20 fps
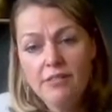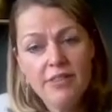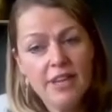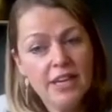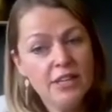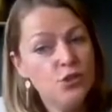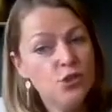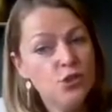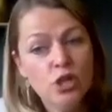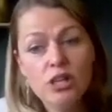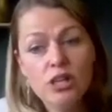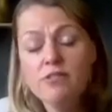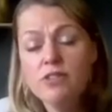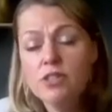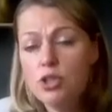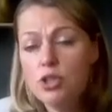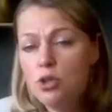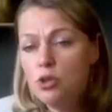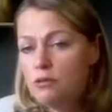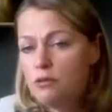They serve
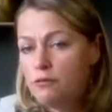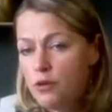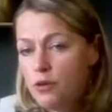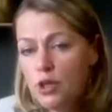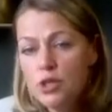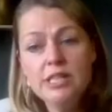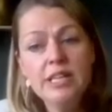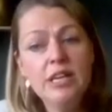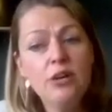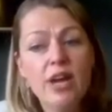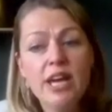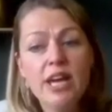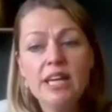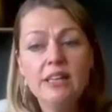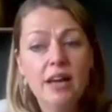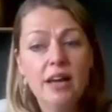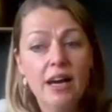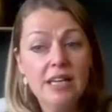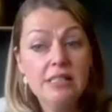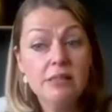as a universally
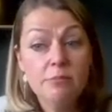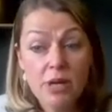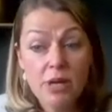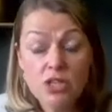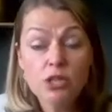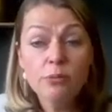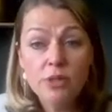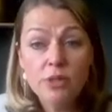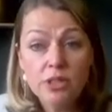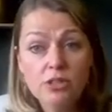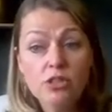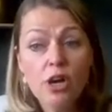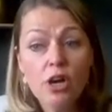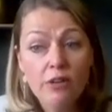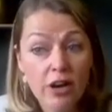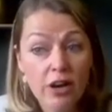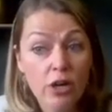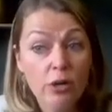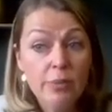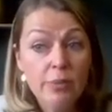recognized measurement
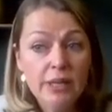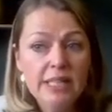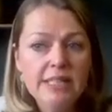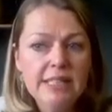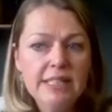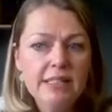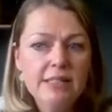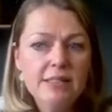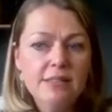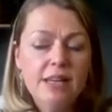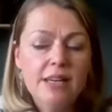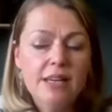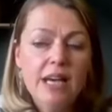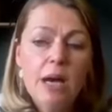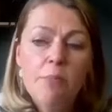of our abilities.